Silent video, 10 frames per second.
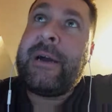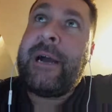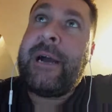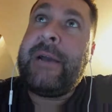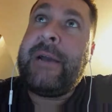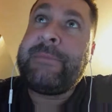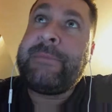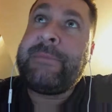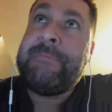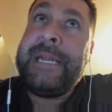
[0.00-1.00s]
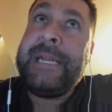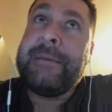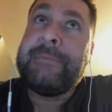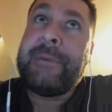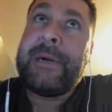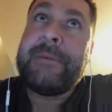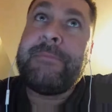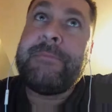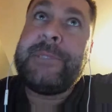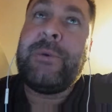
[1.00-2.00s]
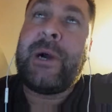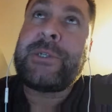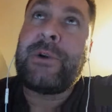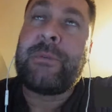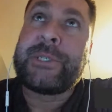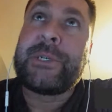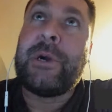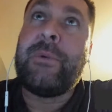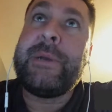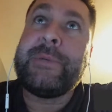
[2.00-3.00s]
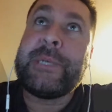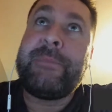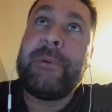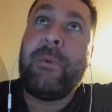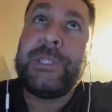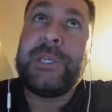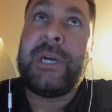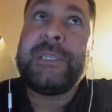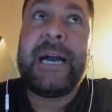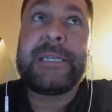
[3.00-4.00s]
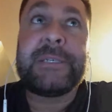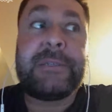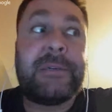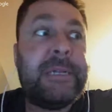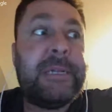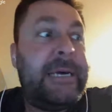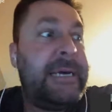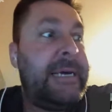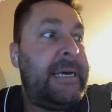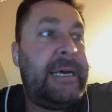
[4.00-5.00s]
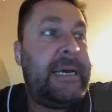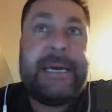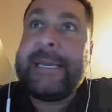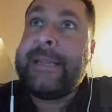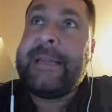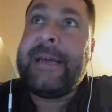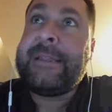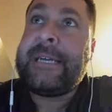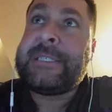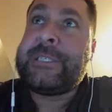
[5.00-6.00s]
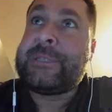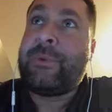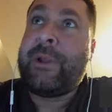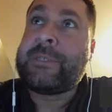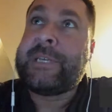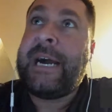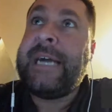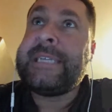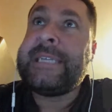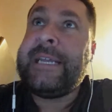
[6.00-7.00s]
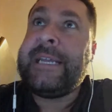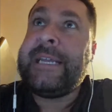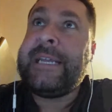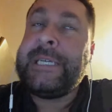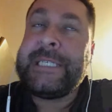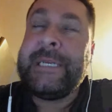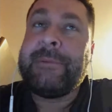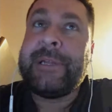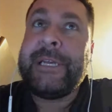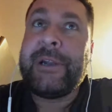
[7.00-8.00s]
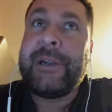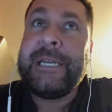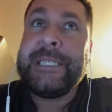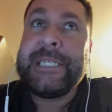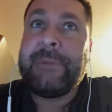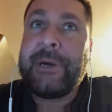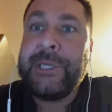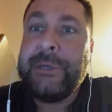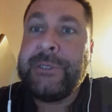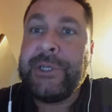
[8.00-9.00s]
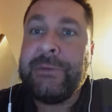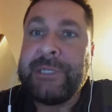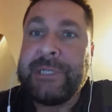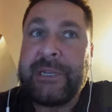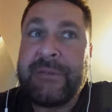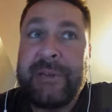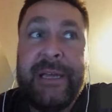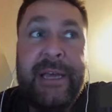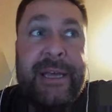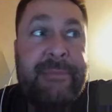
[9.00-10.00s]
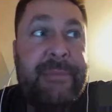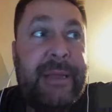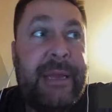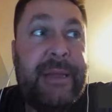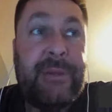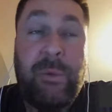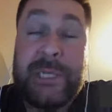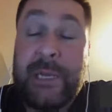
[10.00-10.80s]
was able to meet him 2 Octobers ago when he was up at One Shot Tactical, and again, that's just one of those guys that you see him on the internet, you see him on YouTube and stuff like. And there wasn't a lot of